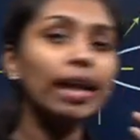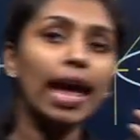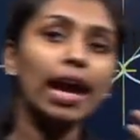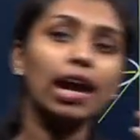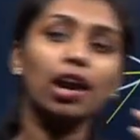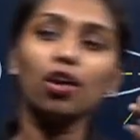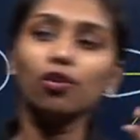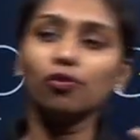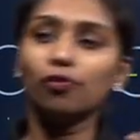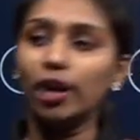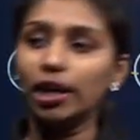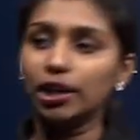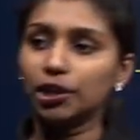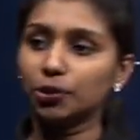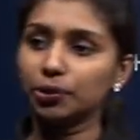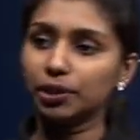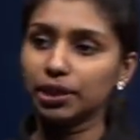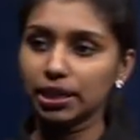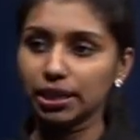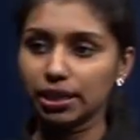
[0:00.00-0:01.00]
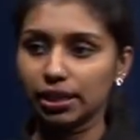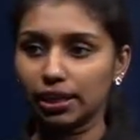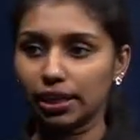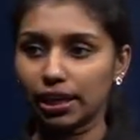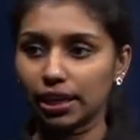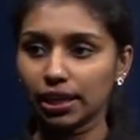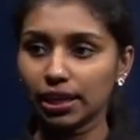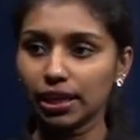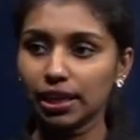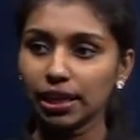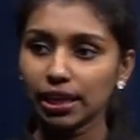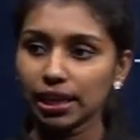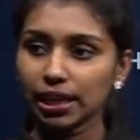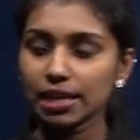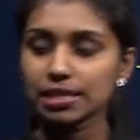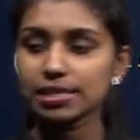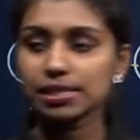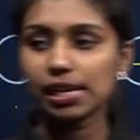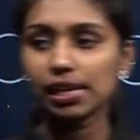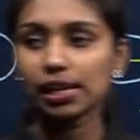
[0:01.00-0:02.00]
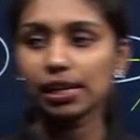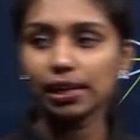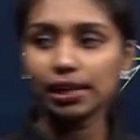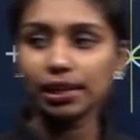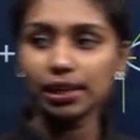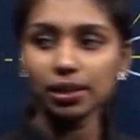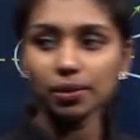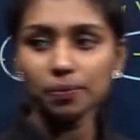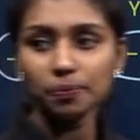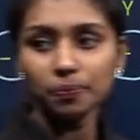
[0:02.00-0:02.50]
angle of 120 degree. Is that clear?